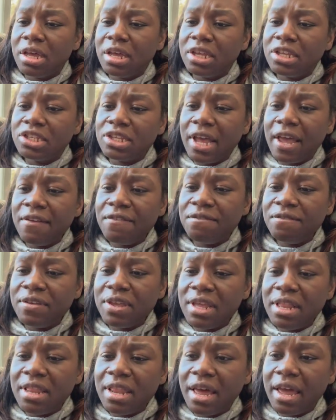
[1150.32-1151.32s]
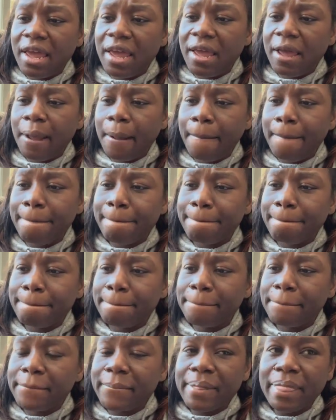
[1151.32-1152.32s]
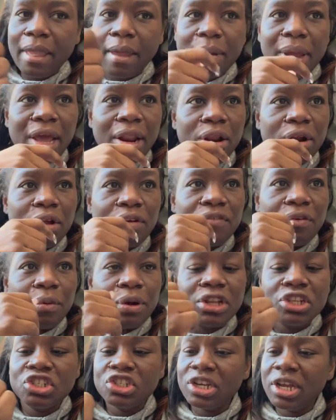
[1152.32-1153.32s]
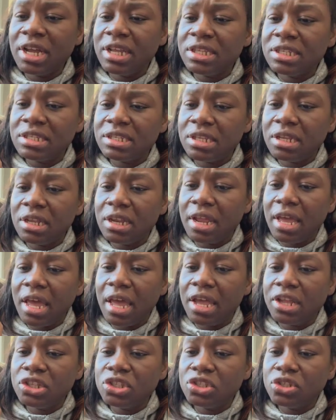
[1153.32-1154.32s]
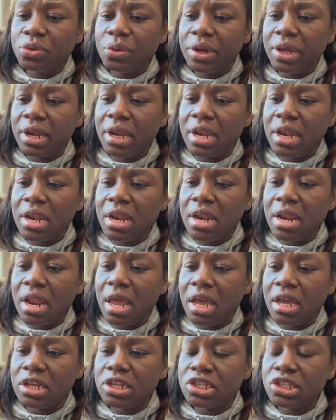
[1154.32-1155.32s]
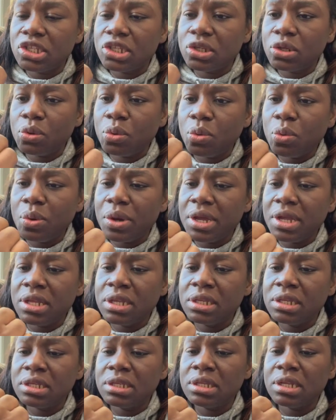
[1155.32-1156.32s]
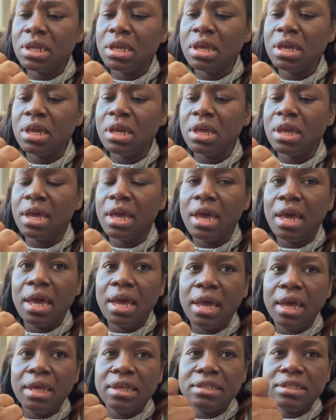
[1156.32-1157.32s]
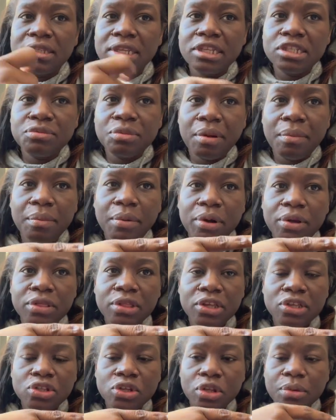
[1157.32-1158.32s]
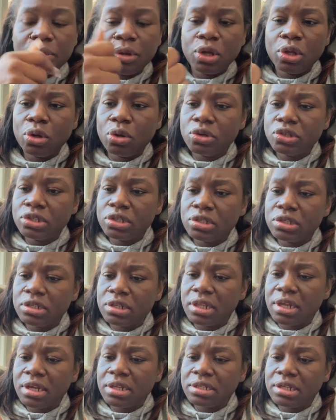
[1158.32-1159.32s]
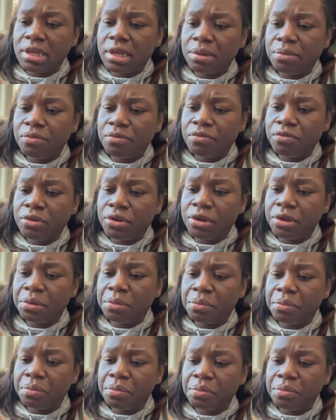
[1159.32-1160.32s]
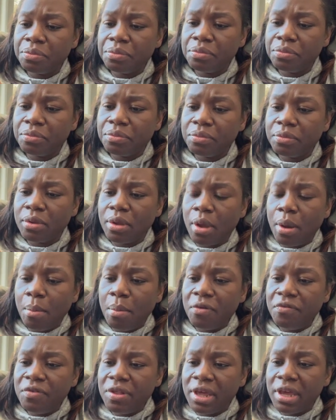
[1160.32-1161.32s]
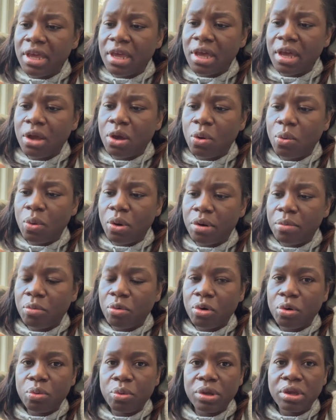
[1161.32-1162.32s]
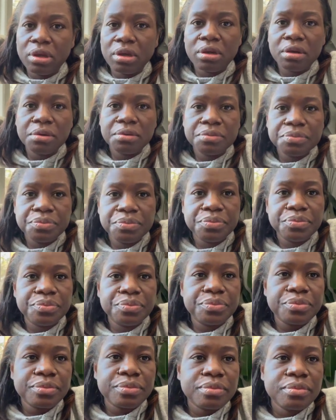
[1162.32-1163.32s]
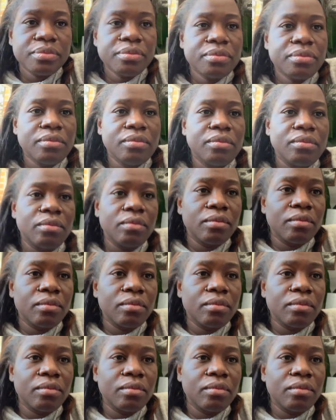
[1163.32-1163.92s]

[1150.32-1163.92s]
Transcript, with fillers: So I feel like I don't know if I want to chance it and do it next Wednesday since my birthday is going to be closer to that time frame. I feel like I can go one more week.